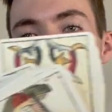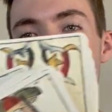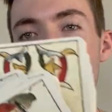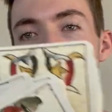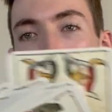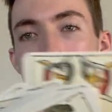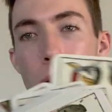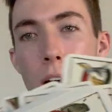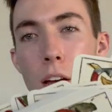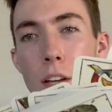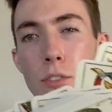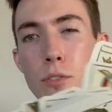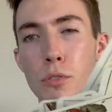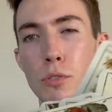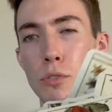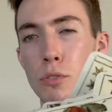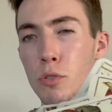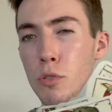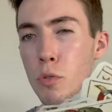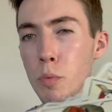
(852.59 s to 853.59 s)
I'm not
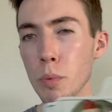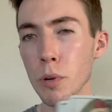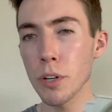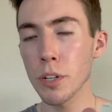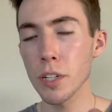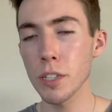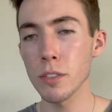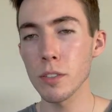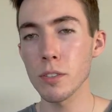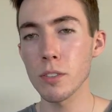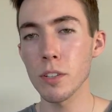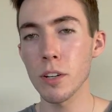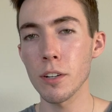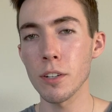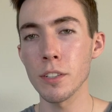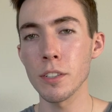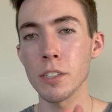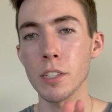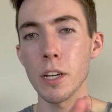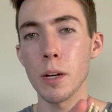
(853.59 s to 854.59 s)
super
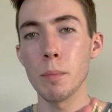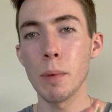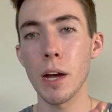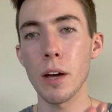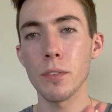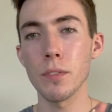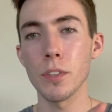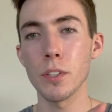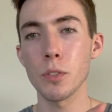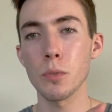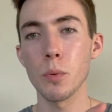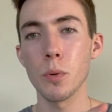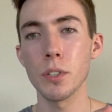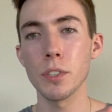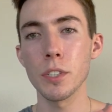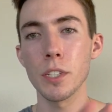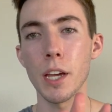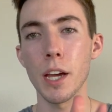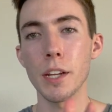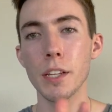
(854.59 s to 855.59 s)
concerned about this
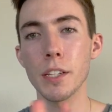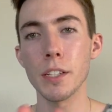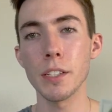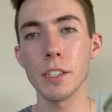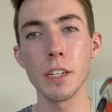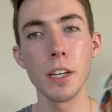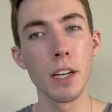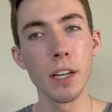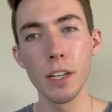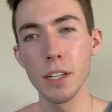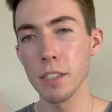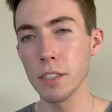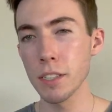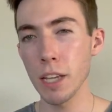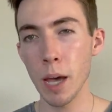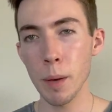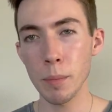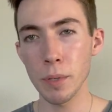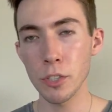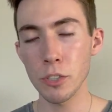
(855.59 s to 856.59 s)
one getting
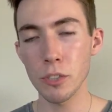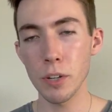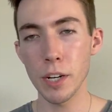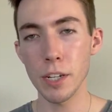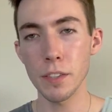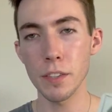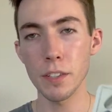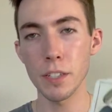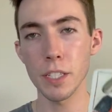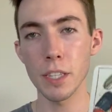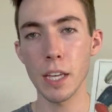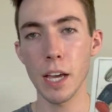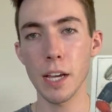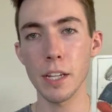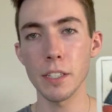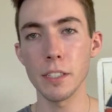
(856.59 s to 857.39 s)
damaged or anything like that.